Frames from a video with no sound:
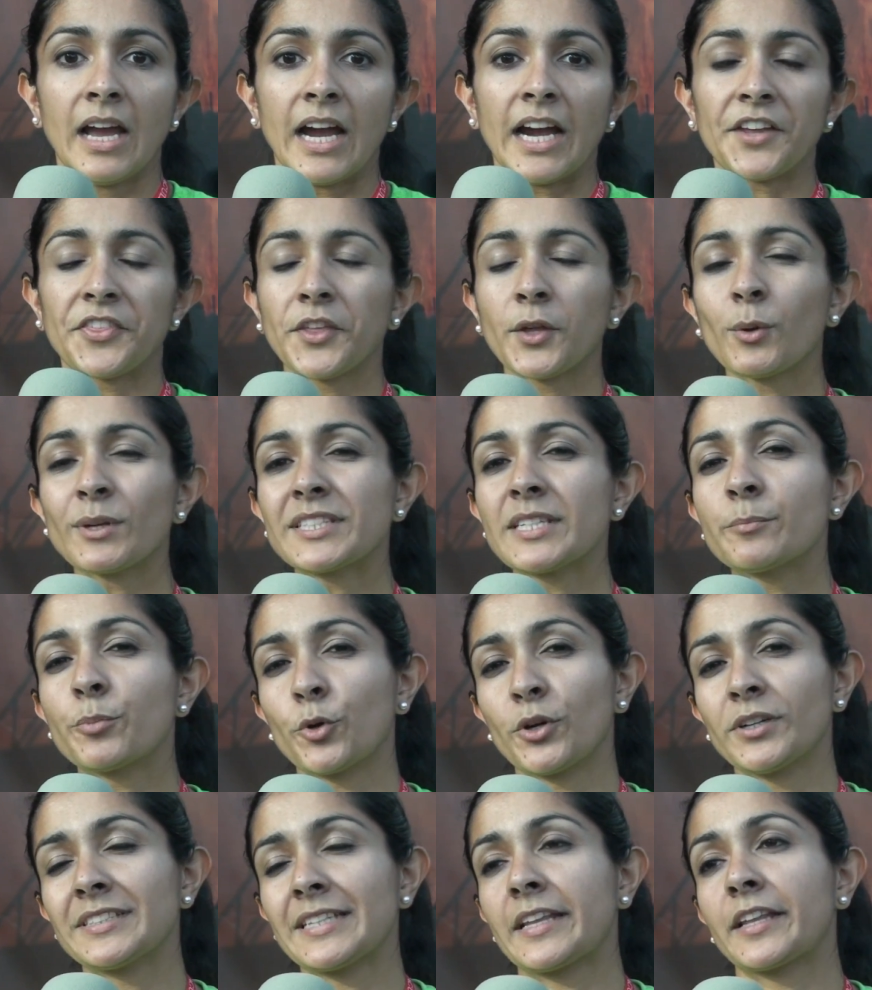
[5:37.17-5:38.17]
I think what's
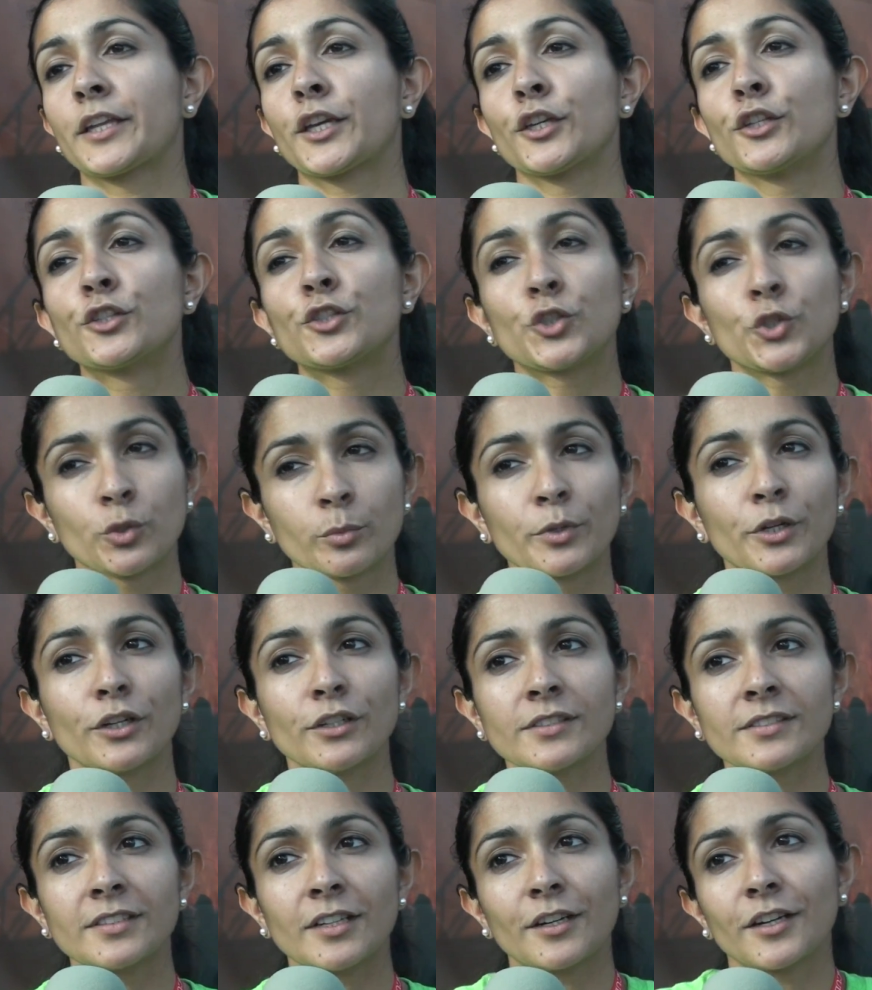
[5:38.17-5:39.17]
important is that
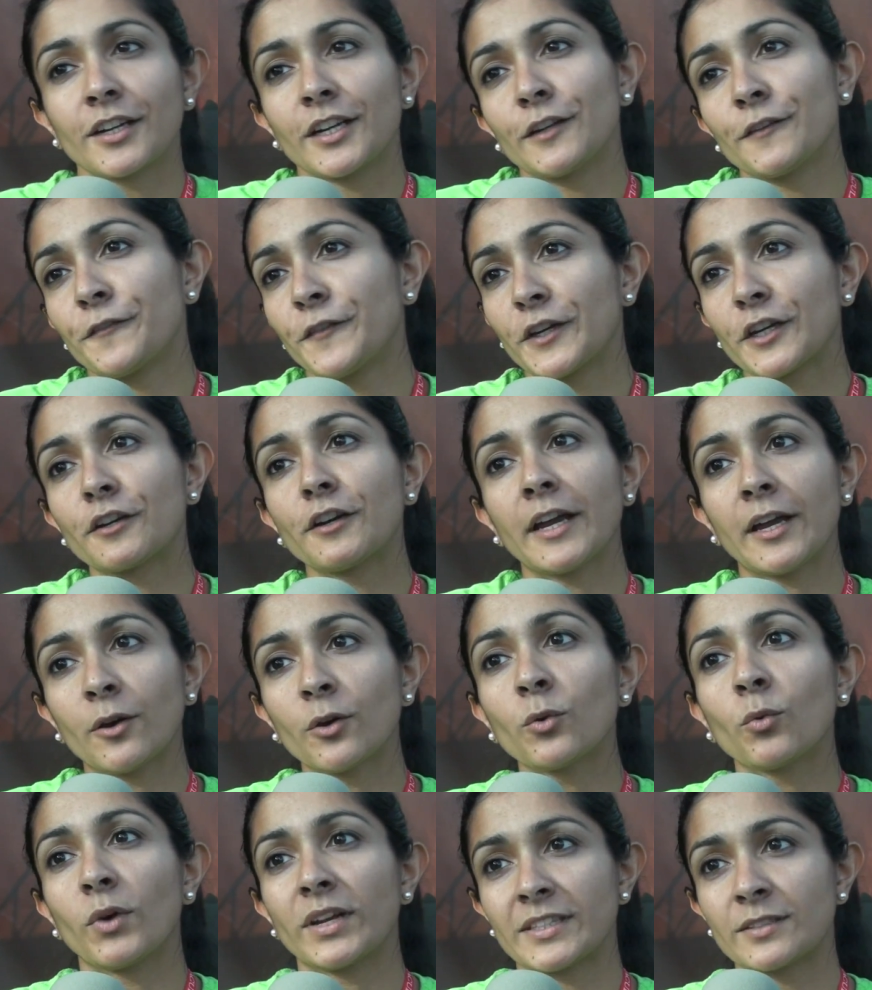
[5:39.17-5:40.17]
consumers are going to figure
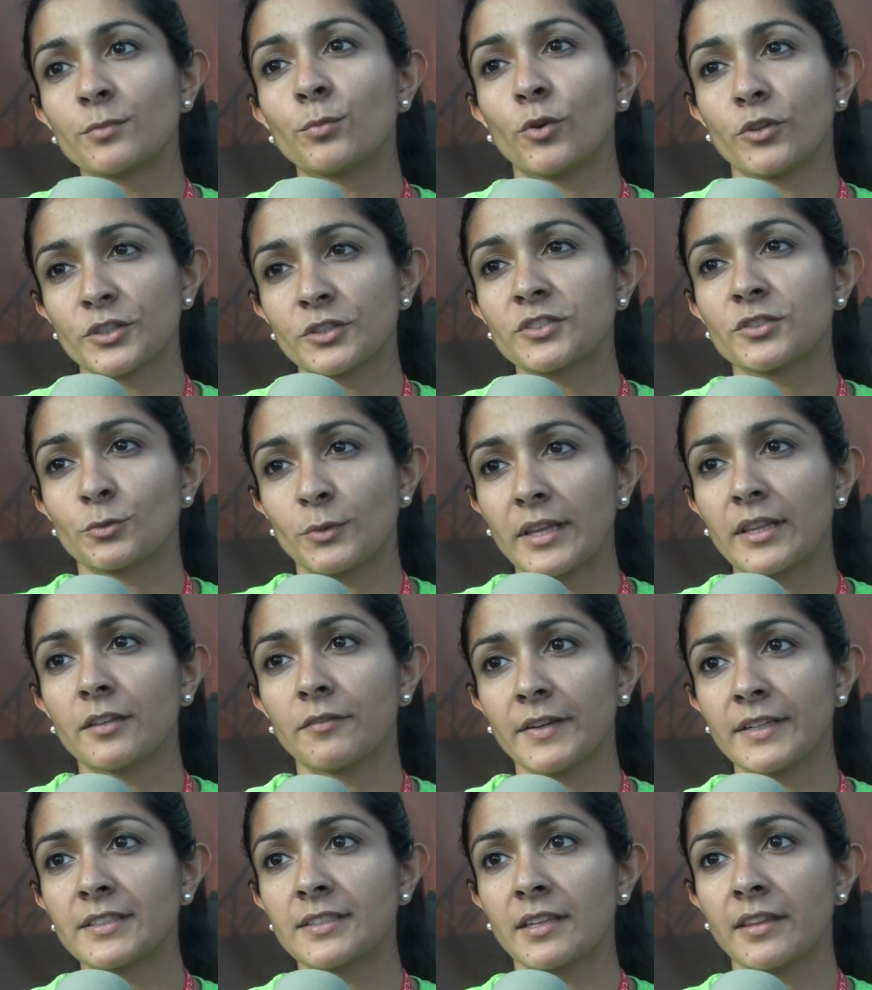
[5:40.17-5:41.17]
out what's most
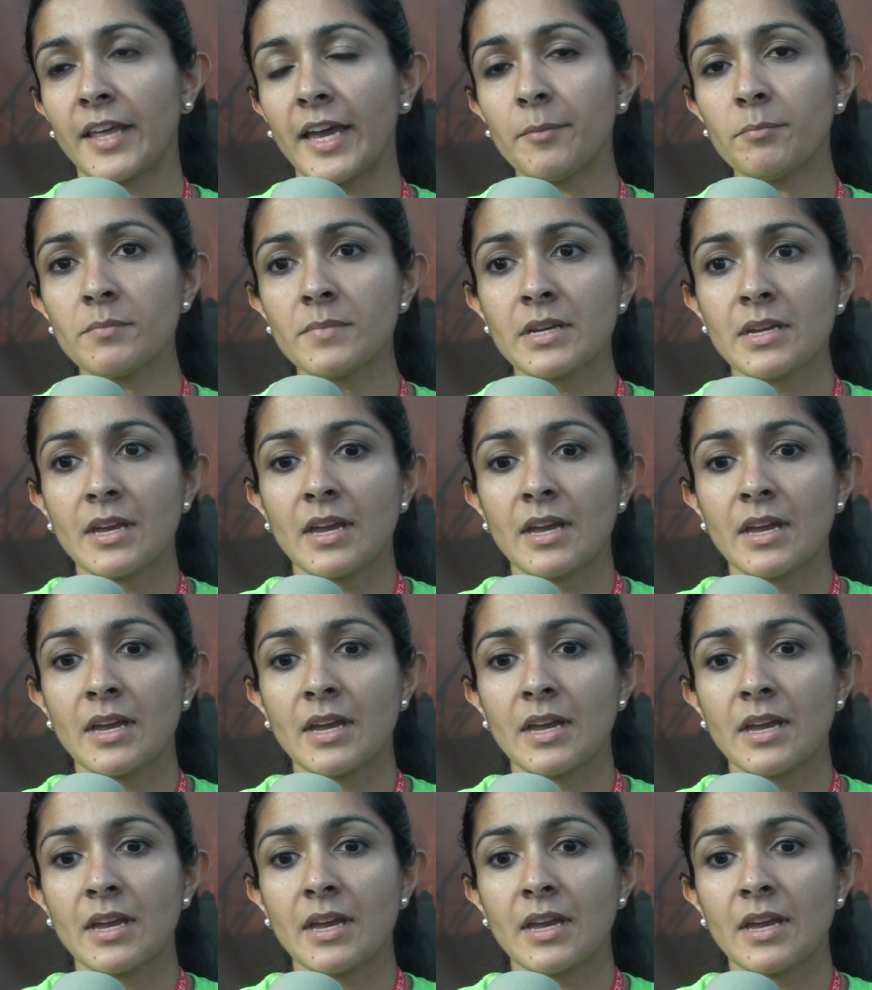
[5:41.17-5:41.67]
relevant to them.